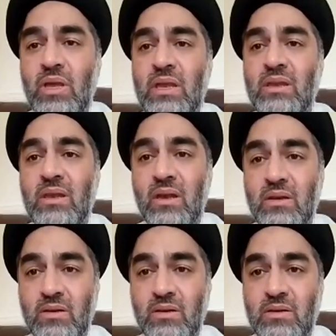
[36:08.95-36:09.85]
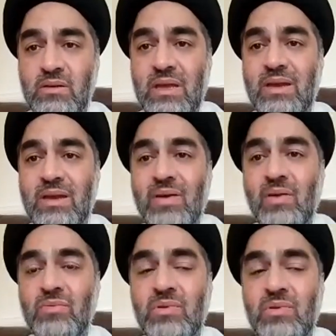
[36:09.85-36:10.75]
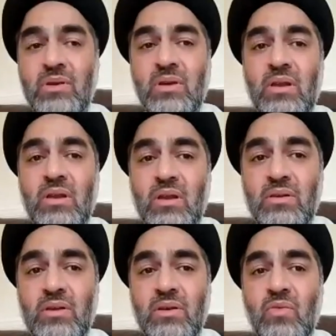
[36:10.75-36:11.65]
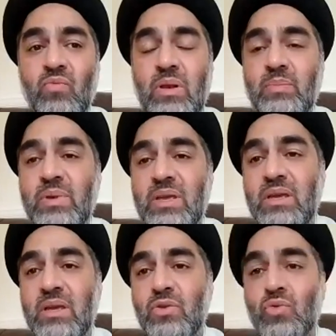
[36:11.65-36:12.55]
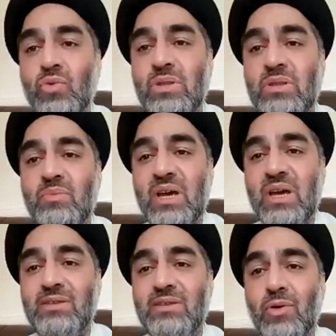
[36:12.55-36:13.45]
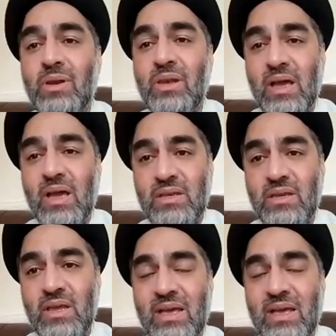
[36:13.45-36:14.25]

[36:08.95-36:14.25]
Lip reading: in London and around London will be doing the majalis online,